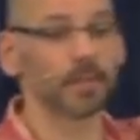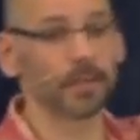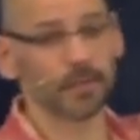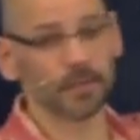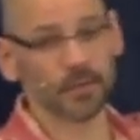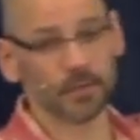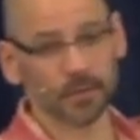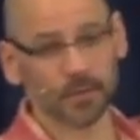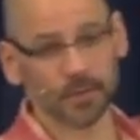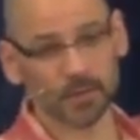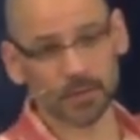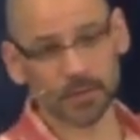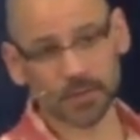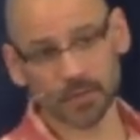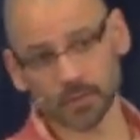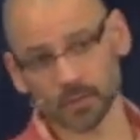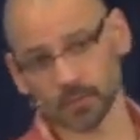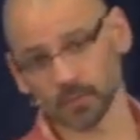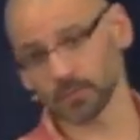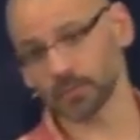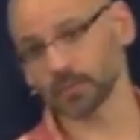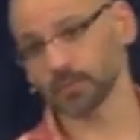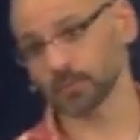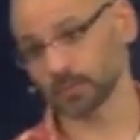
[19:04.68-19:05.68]
you're going to
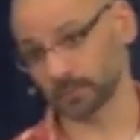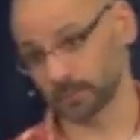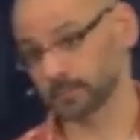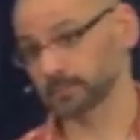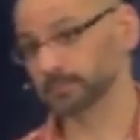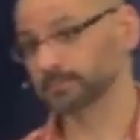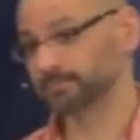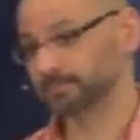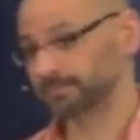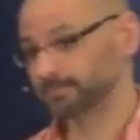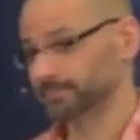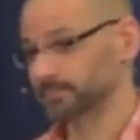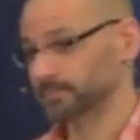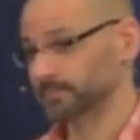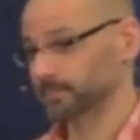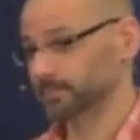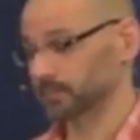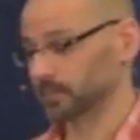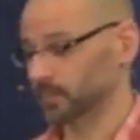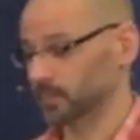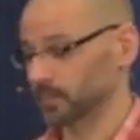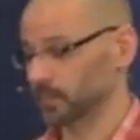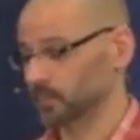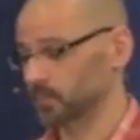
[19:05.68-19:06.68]
use
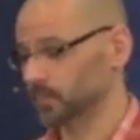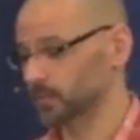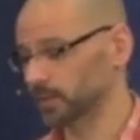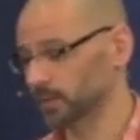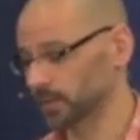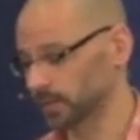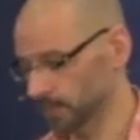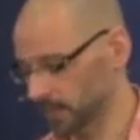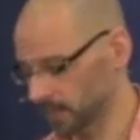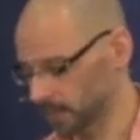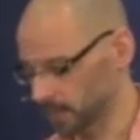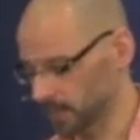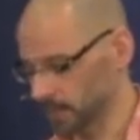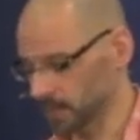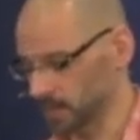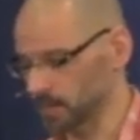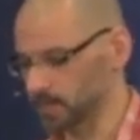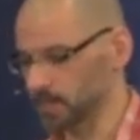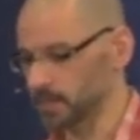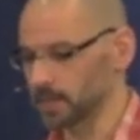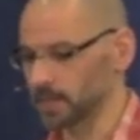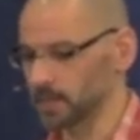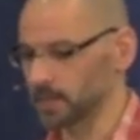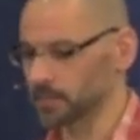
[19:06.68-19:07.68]
to really make a lot of
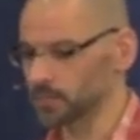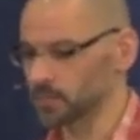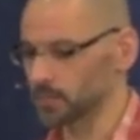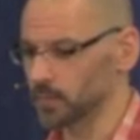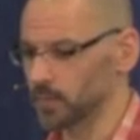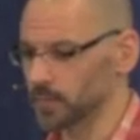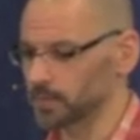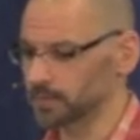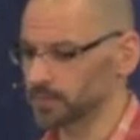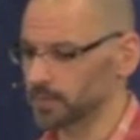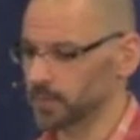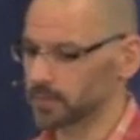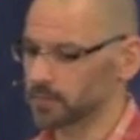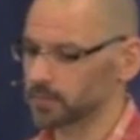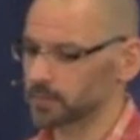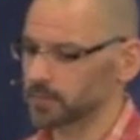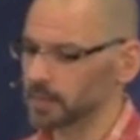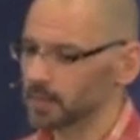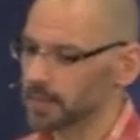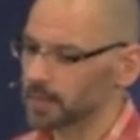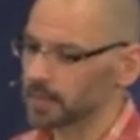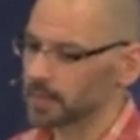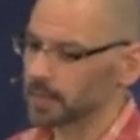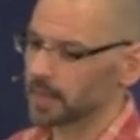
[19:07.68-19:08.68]
money on your websites.
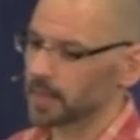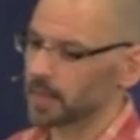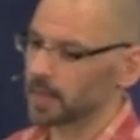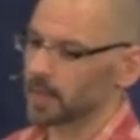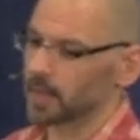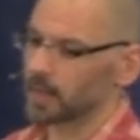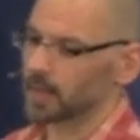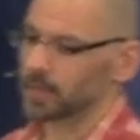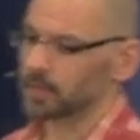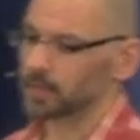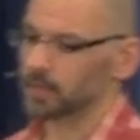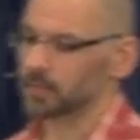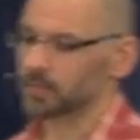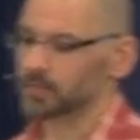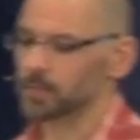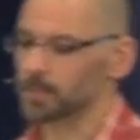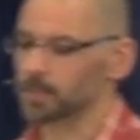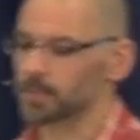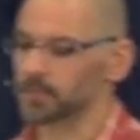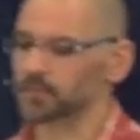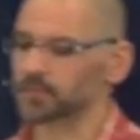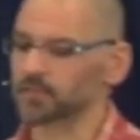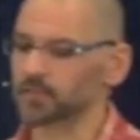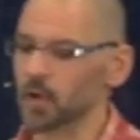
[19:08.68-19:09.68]
The
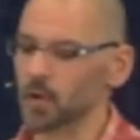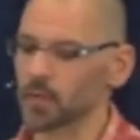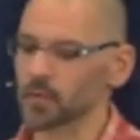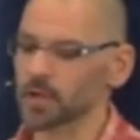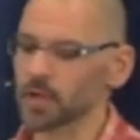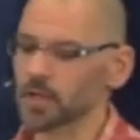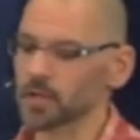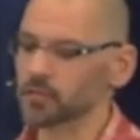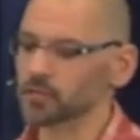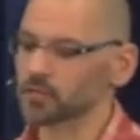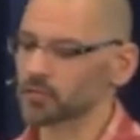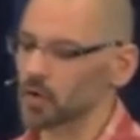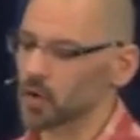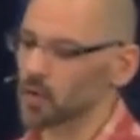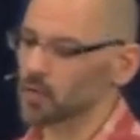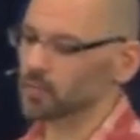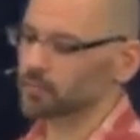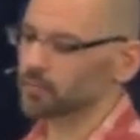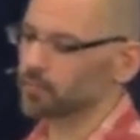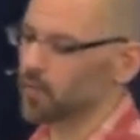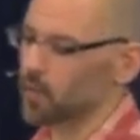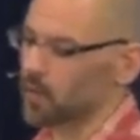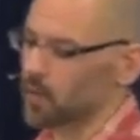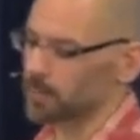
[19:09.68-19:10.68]
persona joke
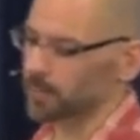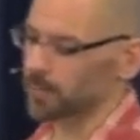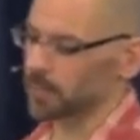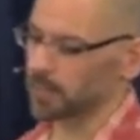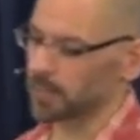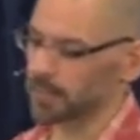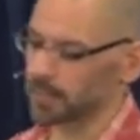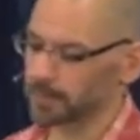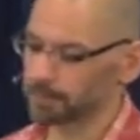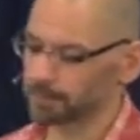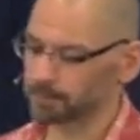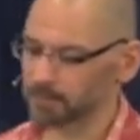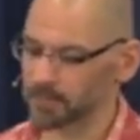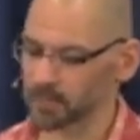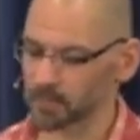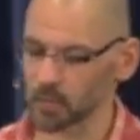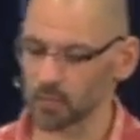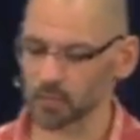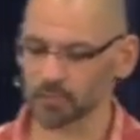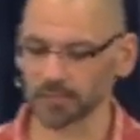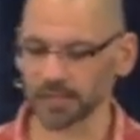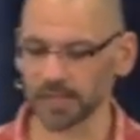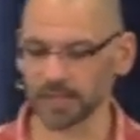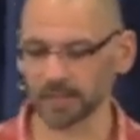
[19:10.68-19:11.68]
formula, it
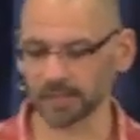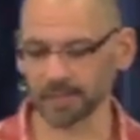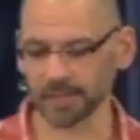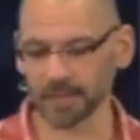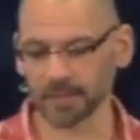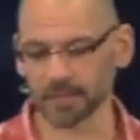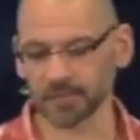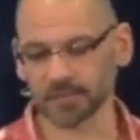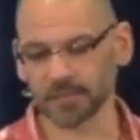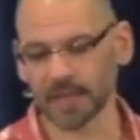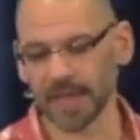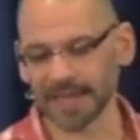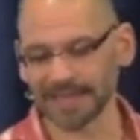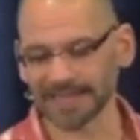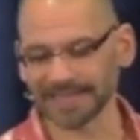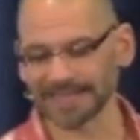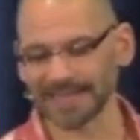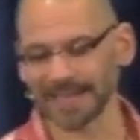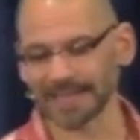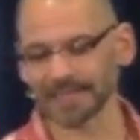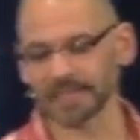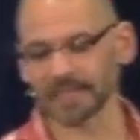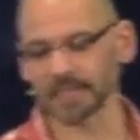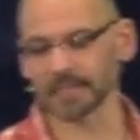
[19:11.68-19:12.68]
goes like this:
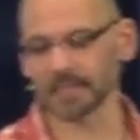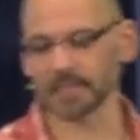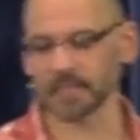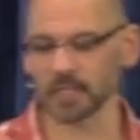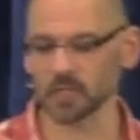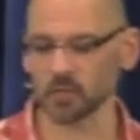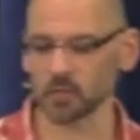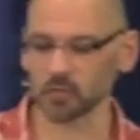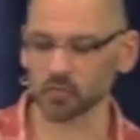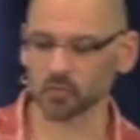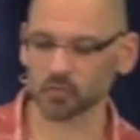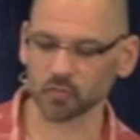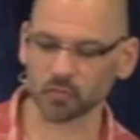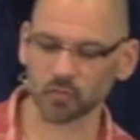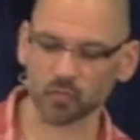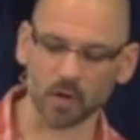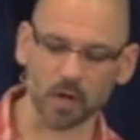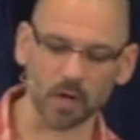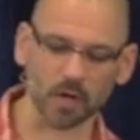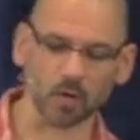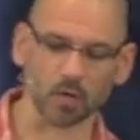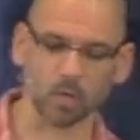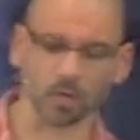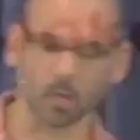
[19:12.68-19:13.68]
identity,
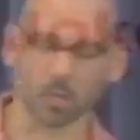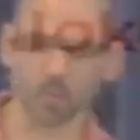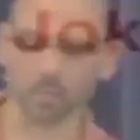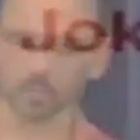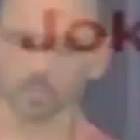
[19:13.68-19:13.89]
struggle,